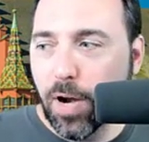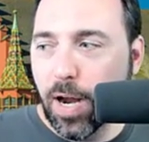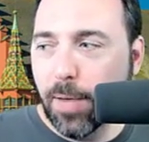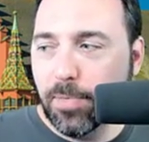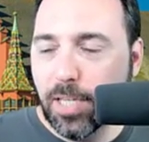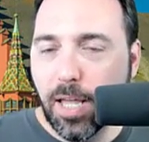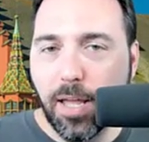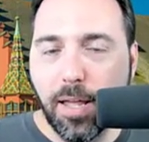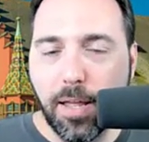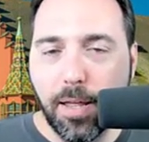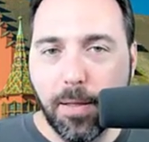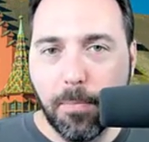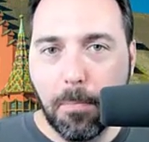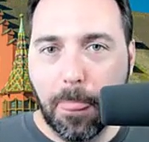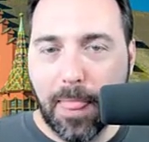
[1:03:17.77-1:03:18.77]
Genetic
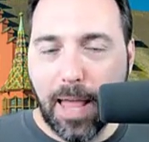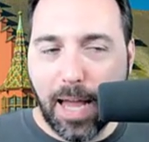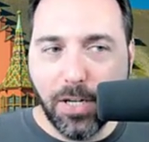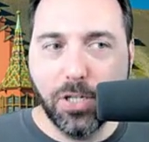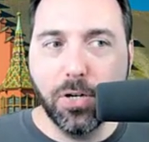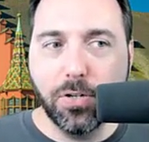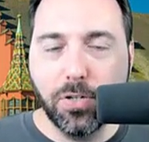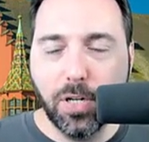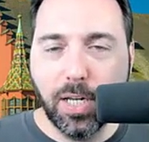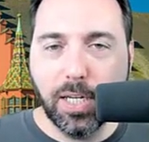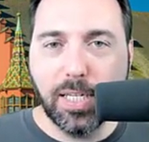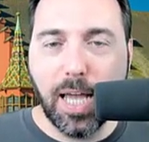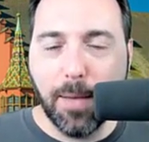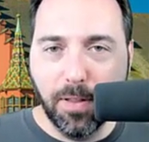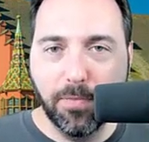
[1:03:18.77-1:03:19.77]
programs,
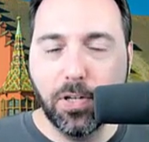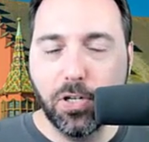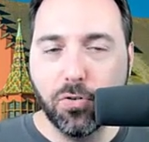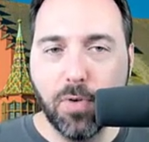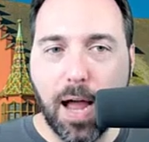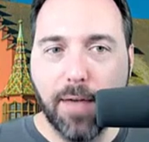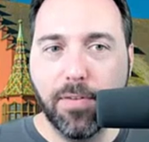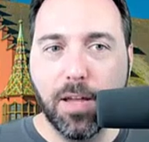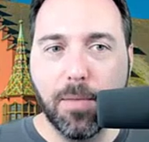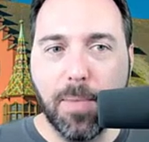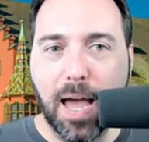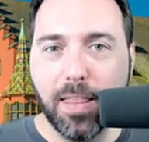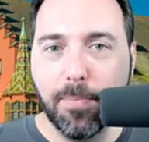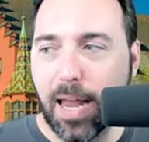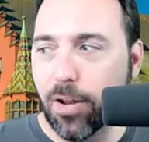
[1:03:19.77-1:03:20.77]
I showed you an example of
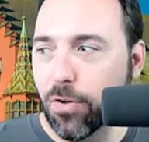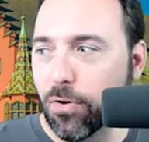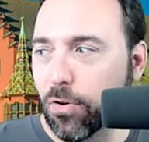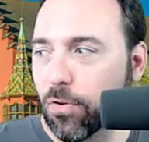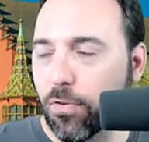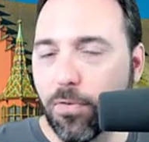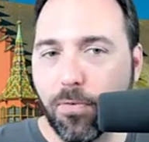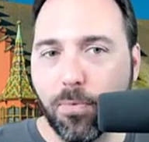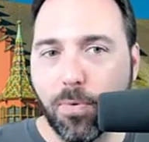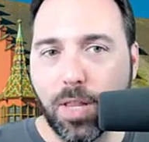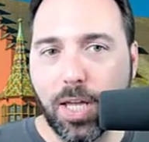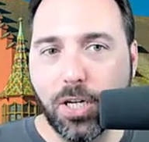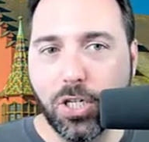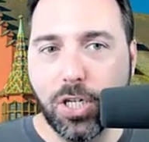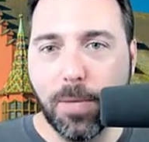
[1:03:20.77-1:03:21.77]
it deriving a
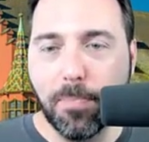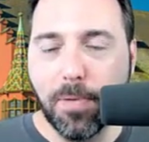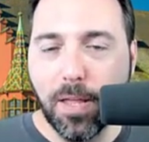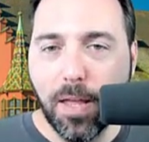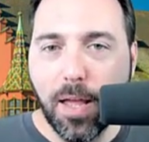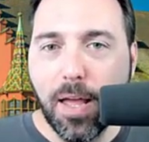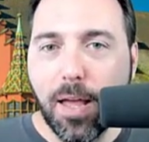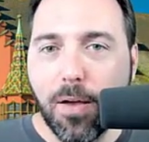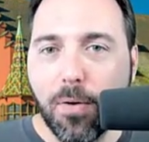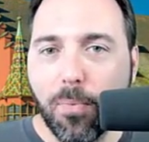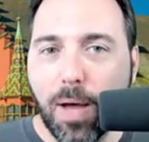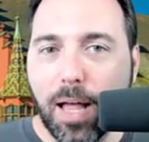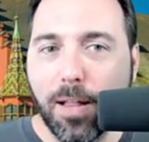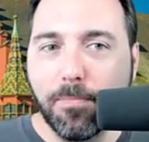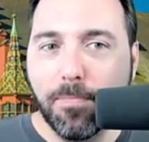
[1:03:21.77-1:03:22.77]
mathematical
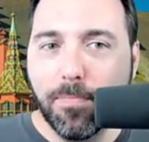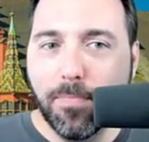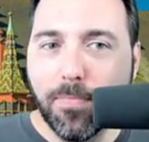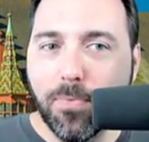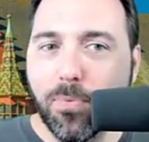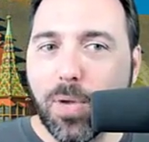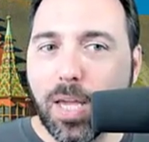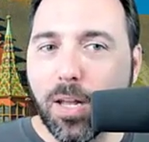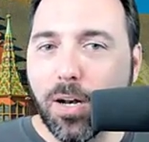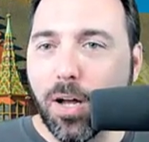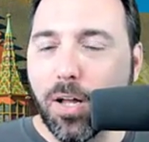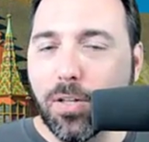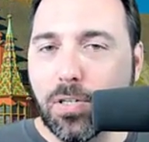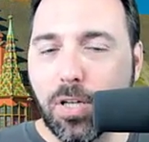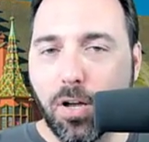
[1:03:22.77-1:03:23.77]
relationship. Well,
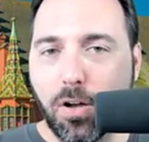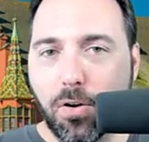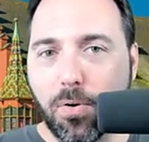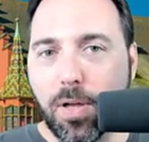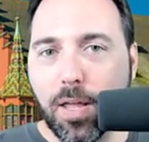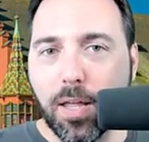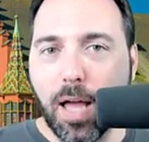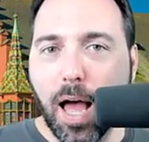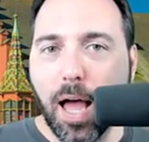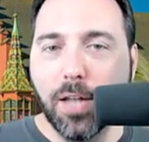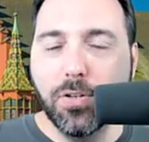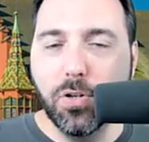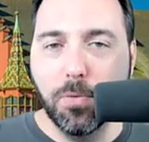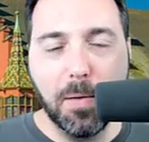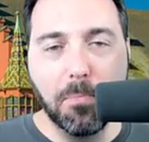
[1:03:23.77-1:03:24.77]
we can
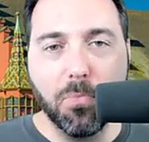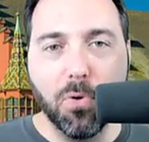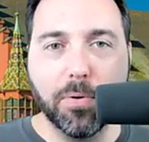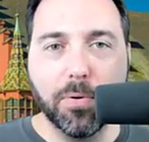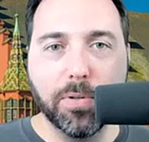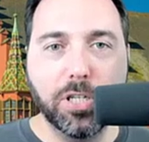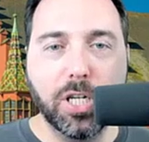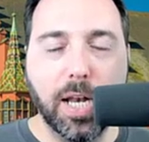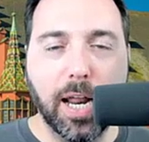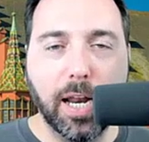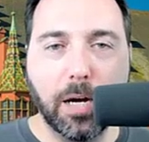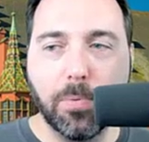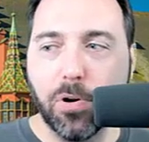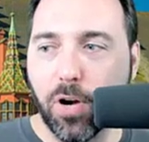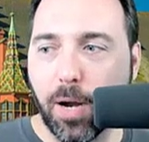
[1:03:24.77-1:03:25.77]
also do a bit
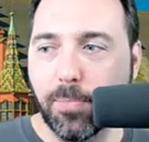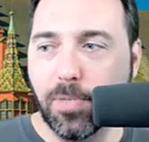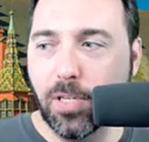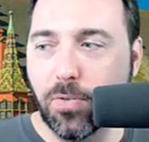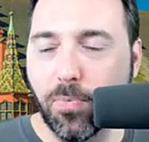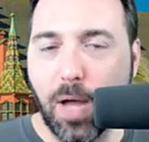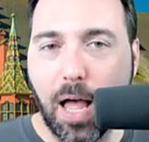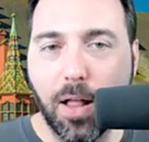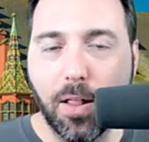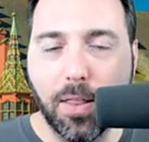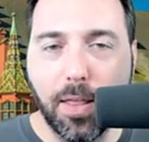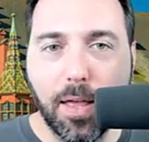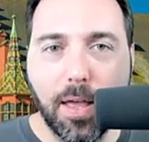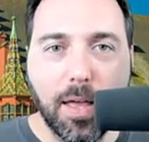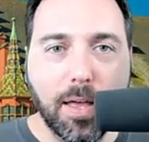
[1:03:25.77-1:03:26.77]
more with genetic
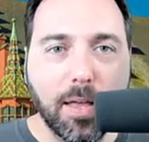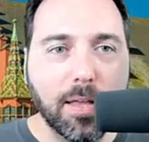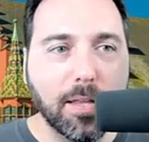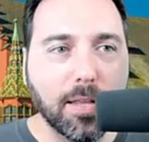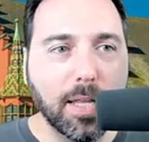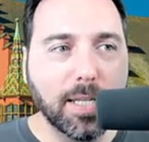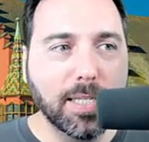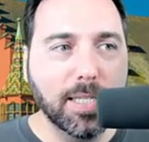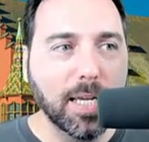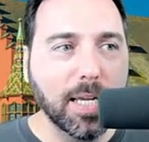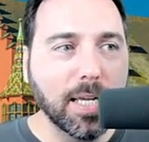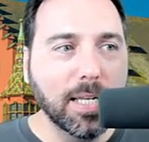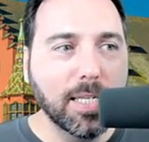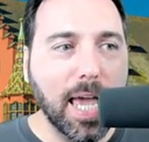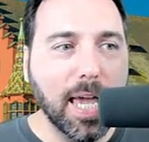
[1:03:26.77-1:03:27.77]
programs as well.
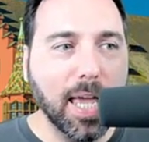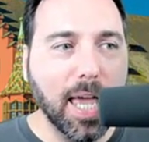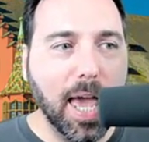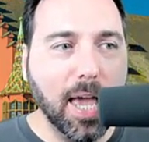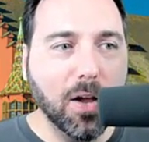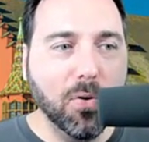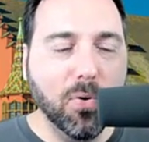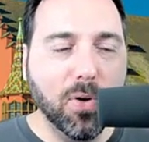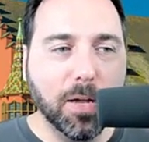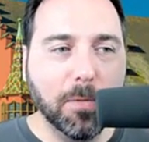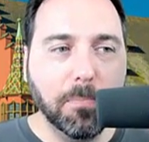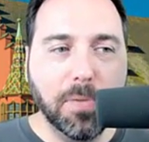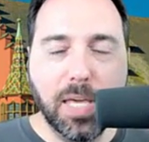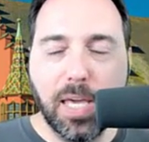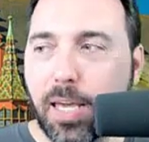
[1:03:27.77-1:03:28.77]
Let's
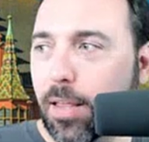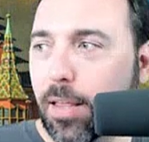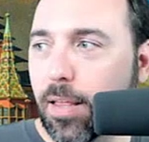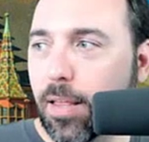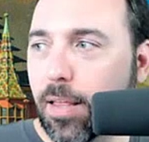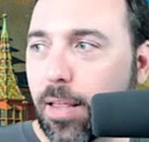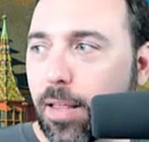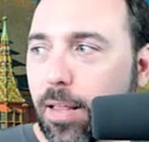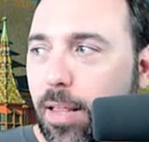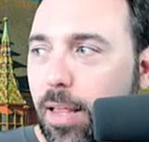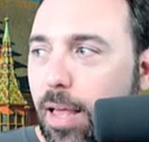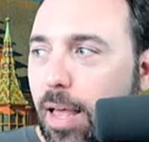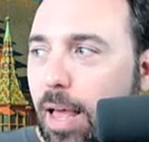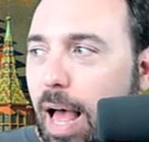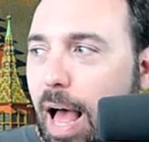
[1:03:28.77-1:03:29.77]
take quick peek.